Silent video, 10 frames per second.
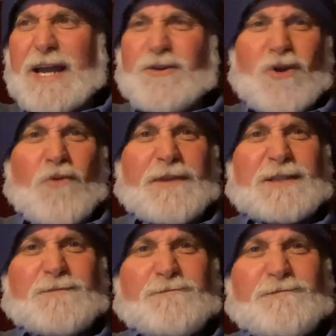I know
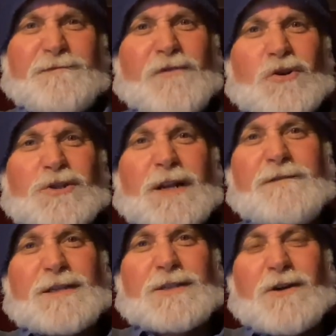this version of
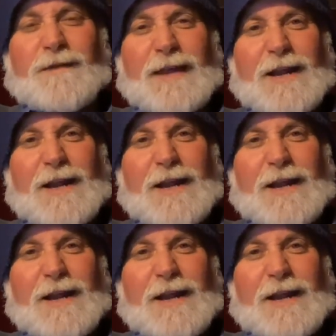this song that I